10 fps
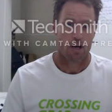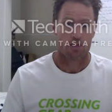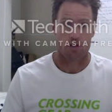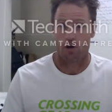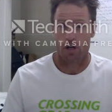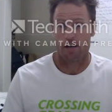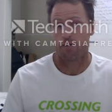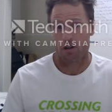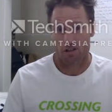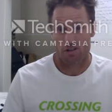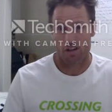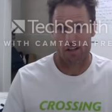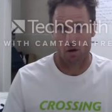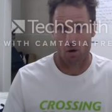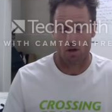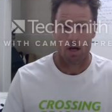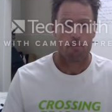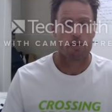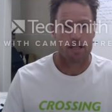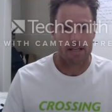So if you're concerned at all,
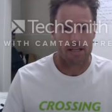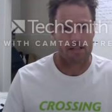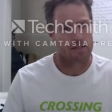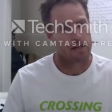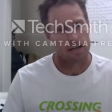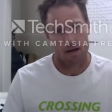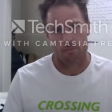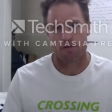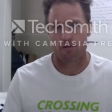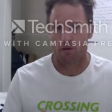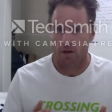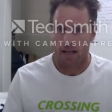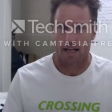please come through.